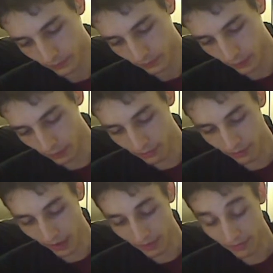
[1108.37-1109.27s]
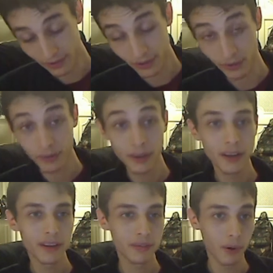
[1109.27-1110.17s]
who strives to
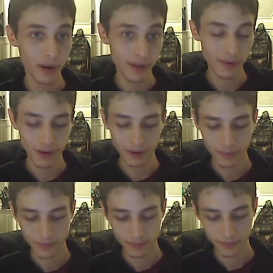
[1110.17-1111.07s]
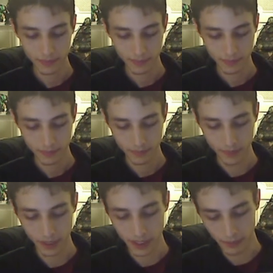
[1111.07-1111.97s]
thwart evil
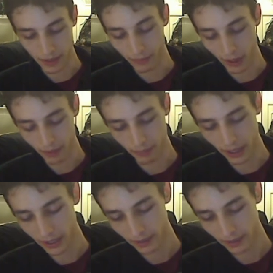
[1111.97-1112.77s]
and keep evil at bay,